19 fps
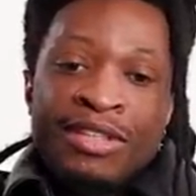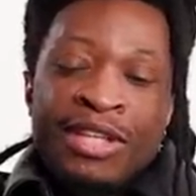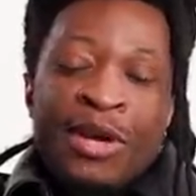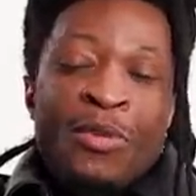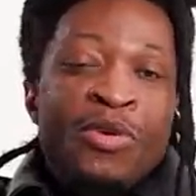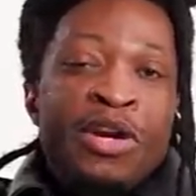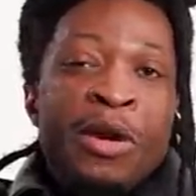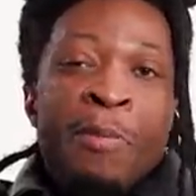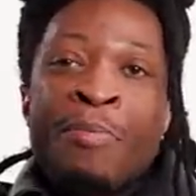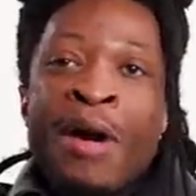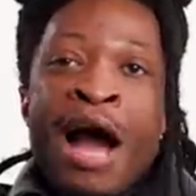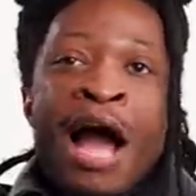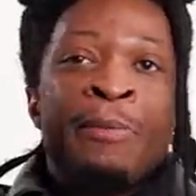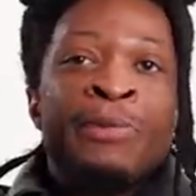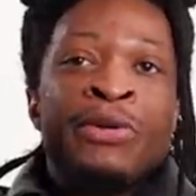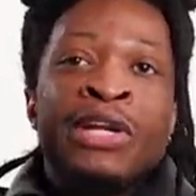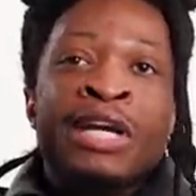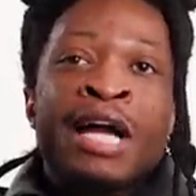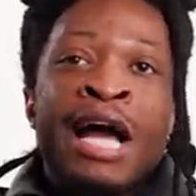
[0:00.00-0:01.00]
they want a
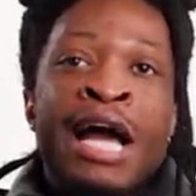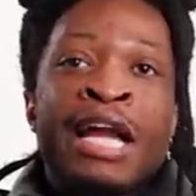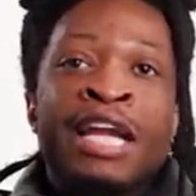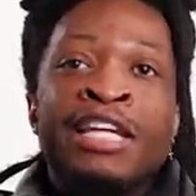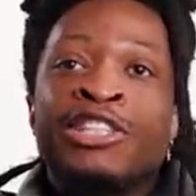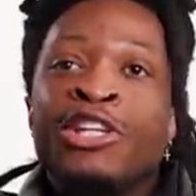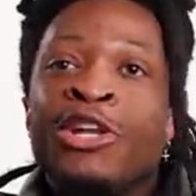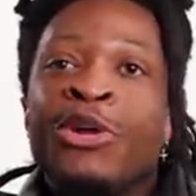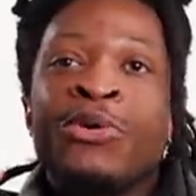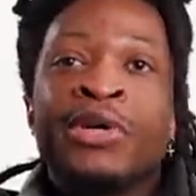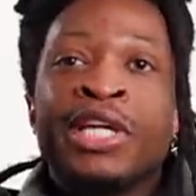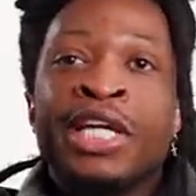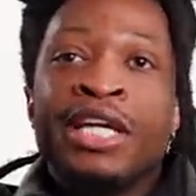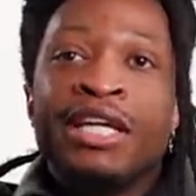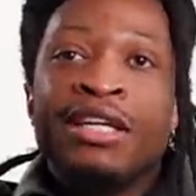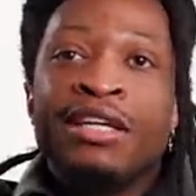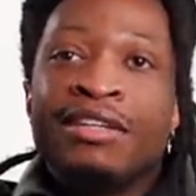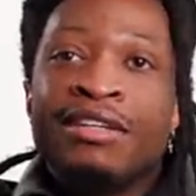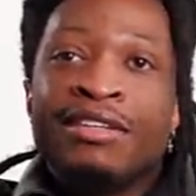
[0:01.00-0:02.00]
popular guy that's low
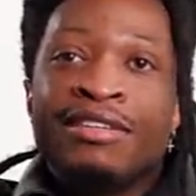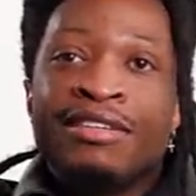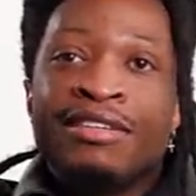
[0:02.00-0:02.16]
key.